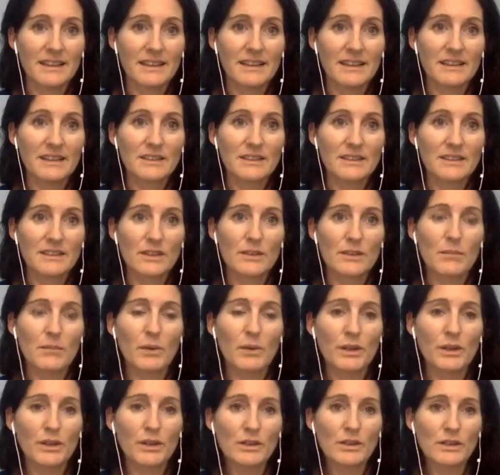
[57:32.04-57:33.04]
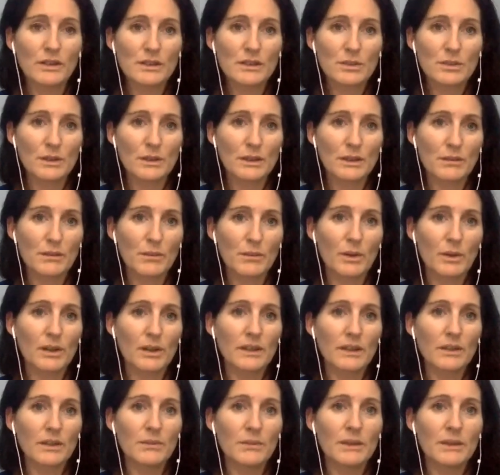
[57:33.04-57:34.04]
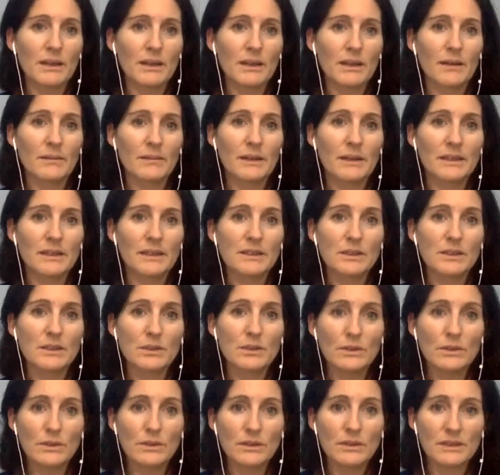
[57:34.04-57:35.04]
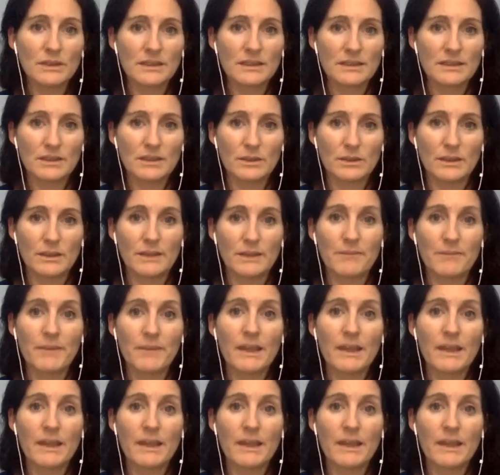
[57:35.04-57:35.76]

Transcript: So the more you do this work, the more you become attuned to it.